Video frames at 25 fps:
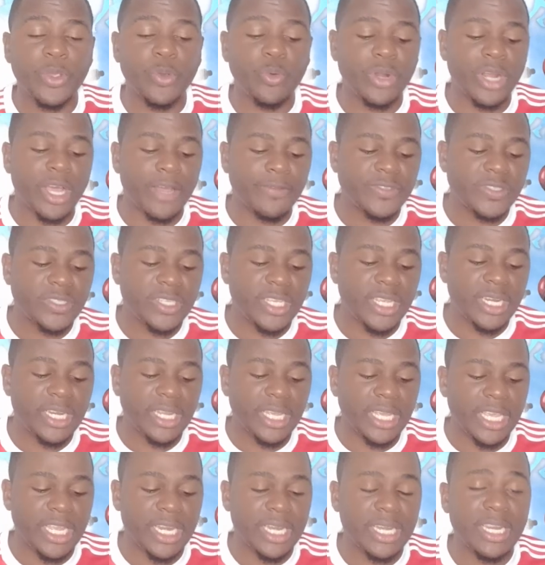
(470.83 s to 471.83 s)
We would have
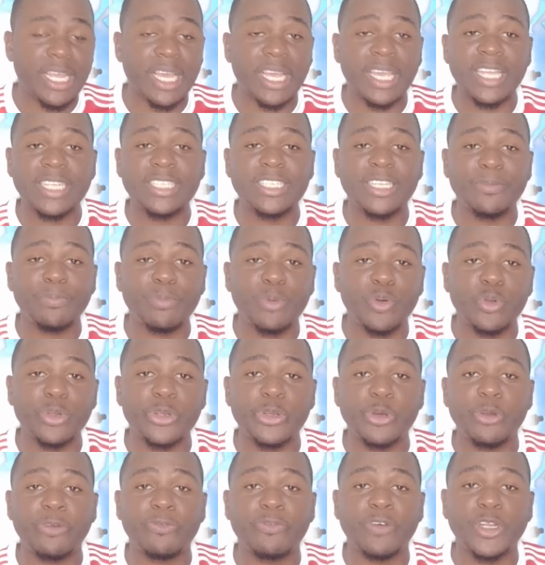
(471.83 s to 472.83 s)
seen India getting
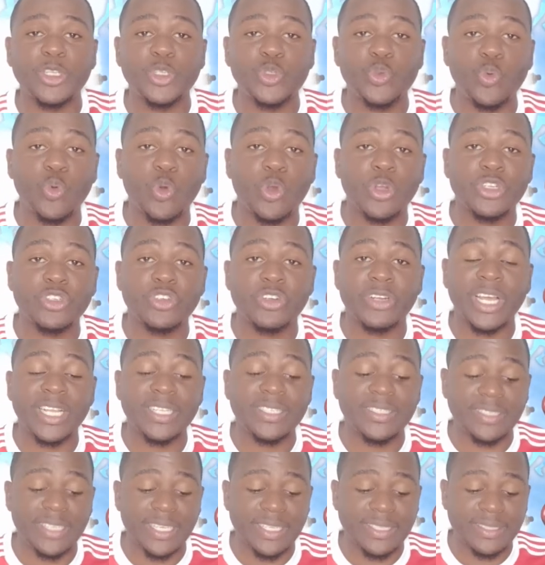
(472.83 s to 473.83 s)
bowled out for
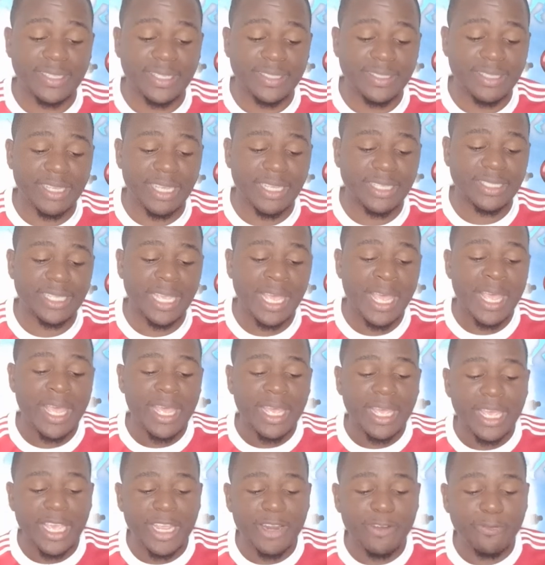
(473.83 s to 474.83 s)
266
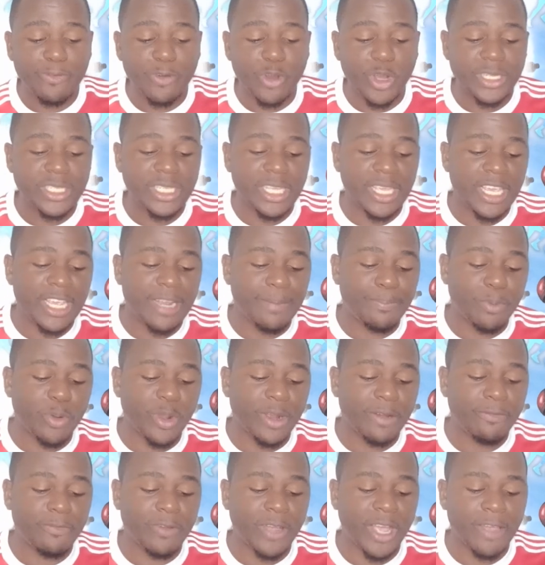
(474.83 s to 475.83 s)
in
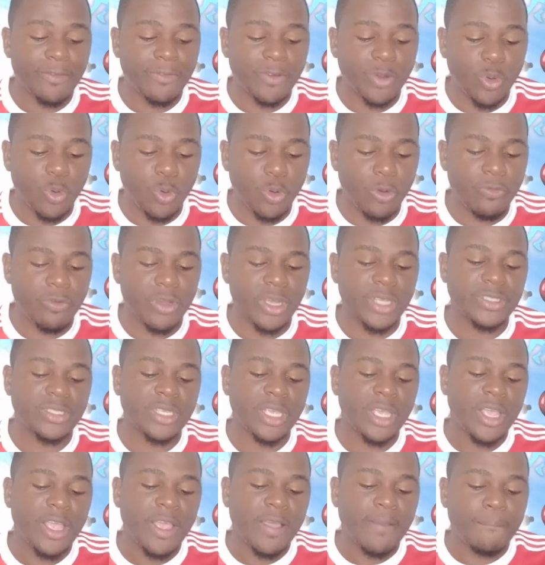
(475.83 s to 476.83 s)
48.5
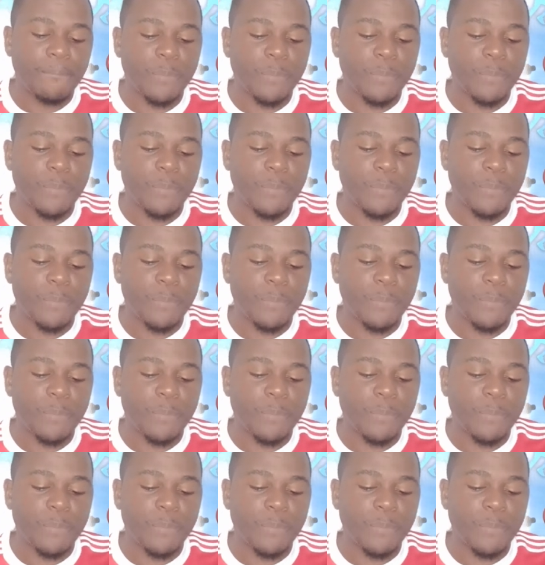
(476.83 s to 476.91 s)
overs,